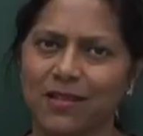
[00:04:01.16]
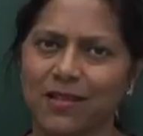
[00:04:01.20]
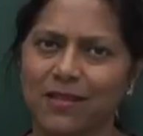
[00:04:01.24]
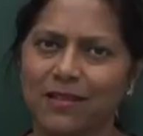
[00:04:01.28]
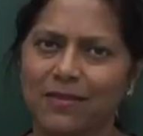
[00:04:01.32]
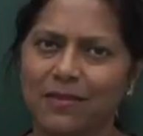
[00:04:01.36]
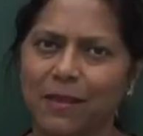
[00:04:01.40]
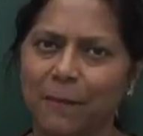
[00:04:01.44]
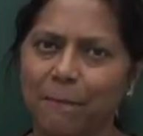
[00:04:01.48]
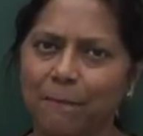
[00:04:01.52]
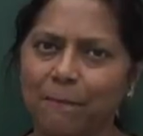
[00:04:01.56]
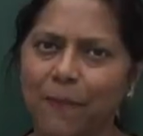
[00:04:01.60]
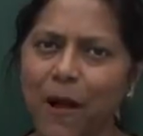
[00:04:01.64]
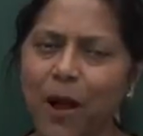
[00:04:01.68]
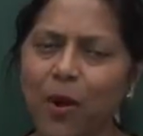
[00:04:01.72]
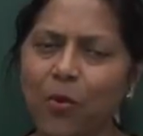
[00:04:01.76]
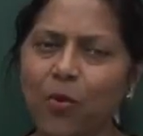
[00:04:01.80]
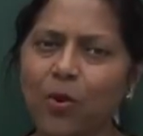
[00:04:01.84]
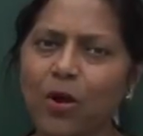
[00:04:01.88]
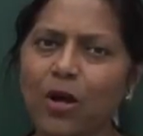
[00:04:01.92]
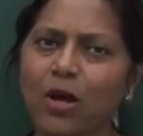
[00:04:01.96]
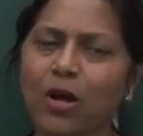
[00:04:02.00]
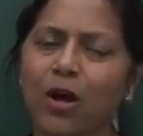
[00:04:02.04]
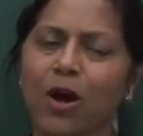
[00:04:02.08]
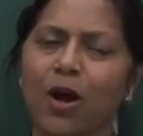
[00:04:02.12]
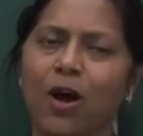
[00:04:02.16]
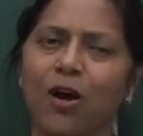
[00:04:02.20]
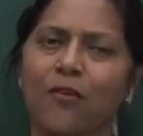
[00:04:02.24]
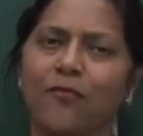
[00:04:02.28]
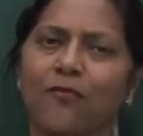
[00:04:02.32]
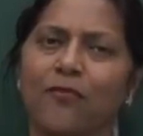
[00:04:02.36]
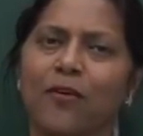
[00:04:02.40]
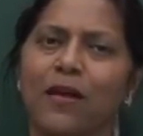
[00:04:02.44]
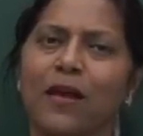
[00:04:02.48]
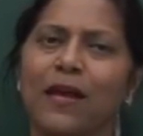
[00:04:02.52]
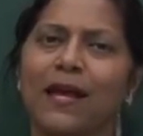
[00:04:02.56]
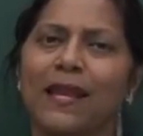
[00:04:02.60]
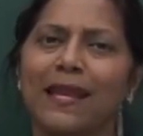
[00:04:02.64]
the power of
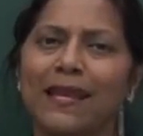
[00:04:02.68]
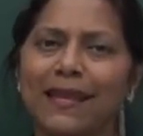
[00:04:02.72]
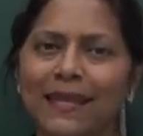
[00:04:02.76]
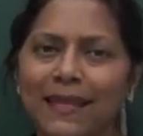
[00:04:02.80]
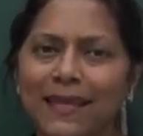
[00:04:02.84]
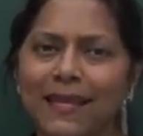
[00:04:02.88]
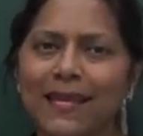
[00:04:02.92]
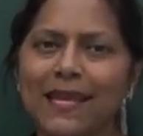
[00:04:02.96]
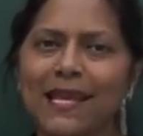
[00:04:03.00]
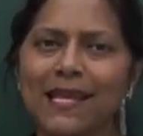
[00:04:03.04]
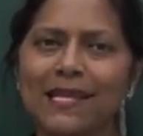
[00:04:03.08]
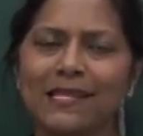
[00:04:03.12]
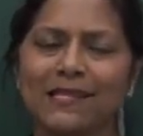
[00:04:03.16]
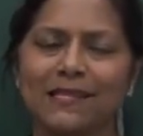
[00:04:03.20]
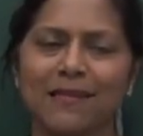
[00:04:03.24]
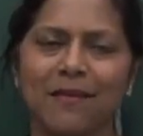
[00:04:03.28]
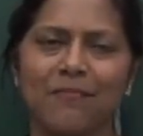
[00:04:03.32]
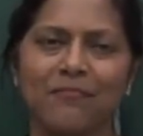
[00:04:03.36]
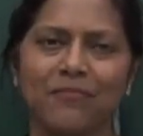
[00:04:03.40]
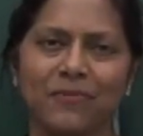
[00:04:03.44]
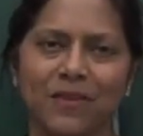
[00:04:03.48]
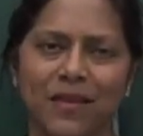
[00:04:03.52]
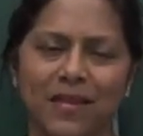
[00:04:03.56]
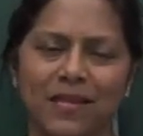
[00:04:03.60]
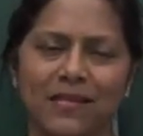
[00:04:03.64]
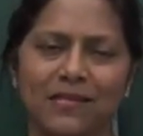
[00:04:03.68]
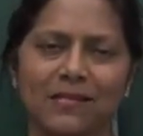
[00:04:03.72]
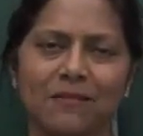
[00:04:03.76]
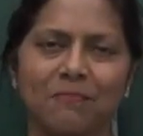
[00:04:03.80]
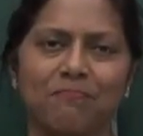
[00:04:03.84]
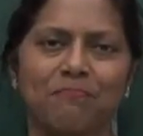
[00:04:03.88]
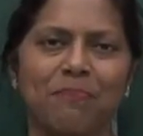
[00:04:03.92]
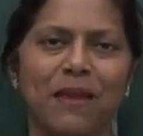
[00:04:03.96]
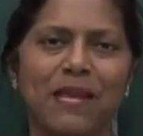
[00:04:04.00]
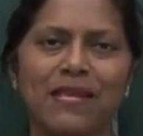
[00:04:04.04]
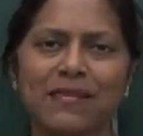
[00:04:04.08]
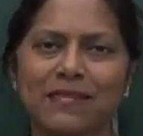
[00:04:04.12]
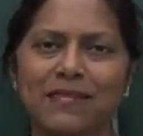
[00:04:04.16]
learning some things,
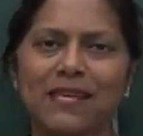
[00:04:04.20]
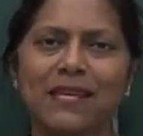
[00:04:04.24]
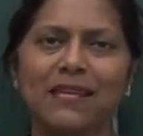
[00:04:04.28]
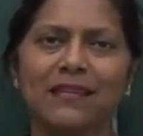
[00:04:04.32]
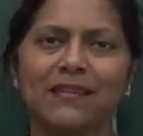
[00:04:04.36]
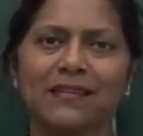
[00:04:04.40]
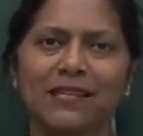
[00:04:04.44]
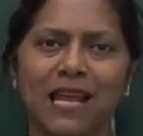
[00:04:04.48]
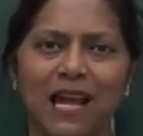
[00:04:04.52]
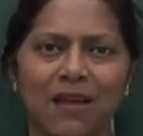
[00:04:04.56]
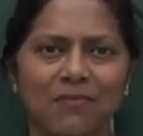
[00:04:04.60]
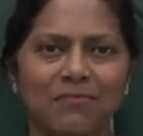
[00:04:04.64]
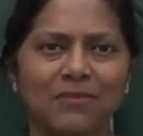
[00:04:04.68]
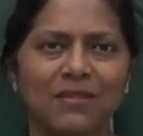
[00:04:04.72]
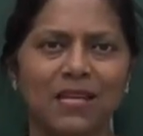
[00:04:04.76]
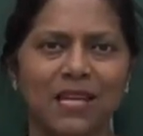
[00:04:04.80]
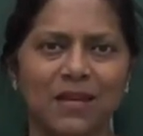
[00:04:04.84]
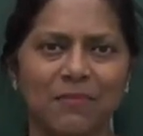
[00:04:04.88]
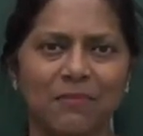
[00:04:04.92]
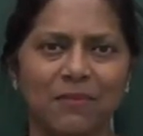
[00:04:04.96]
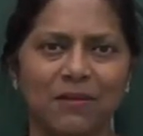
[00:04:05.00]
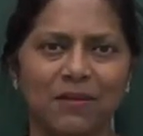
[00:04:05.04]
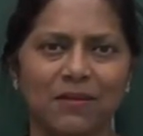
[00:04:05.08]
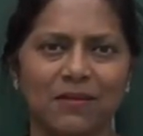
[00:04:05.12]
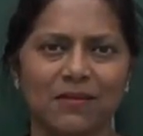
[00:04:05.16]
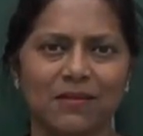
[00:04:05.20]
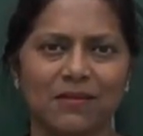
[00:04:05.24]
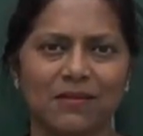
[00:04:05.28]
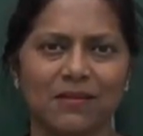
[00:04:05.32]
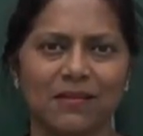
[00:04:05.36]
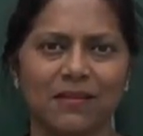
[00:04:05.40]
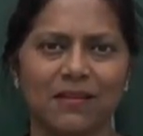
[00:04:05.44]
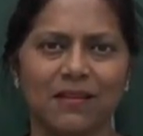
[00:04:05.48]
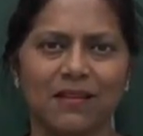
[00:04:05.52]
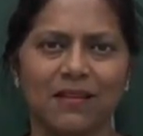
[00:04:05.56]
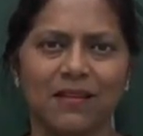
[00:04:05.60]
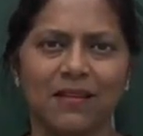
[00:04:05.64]
basic timetables,